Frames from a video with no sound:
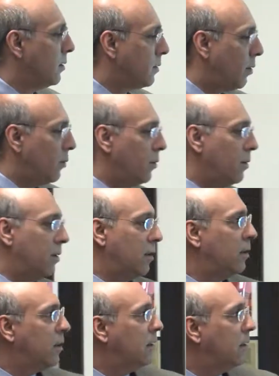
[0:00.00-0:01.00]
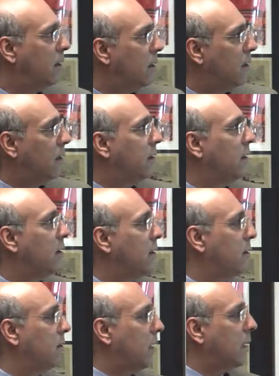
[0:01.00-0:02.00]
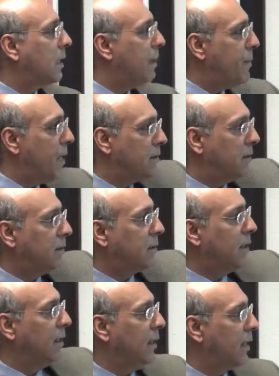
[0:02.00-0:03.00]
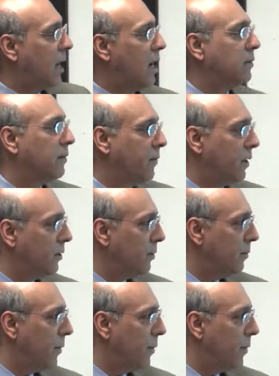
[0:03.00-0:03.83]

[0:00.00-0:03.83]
so as I mentioned, it's a leading cause of visual